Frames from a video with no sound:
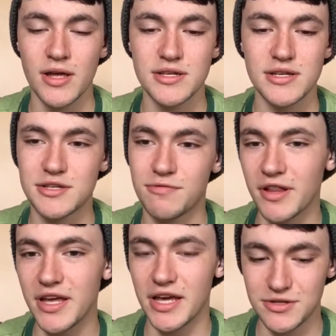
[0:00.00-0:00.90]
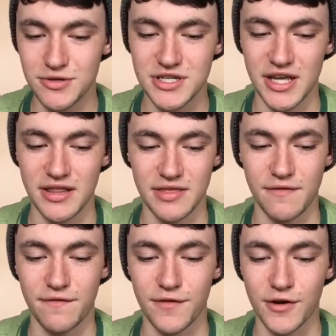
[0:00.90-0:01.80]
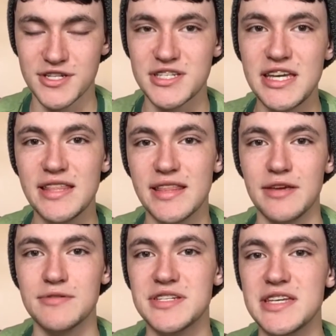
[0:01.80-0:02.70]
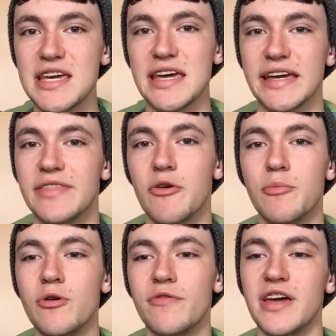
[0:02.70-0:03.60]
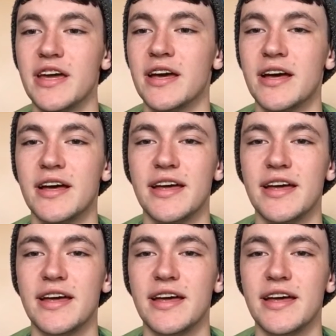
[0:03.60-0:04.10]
So it's really interesting that the first scene that you see in the movie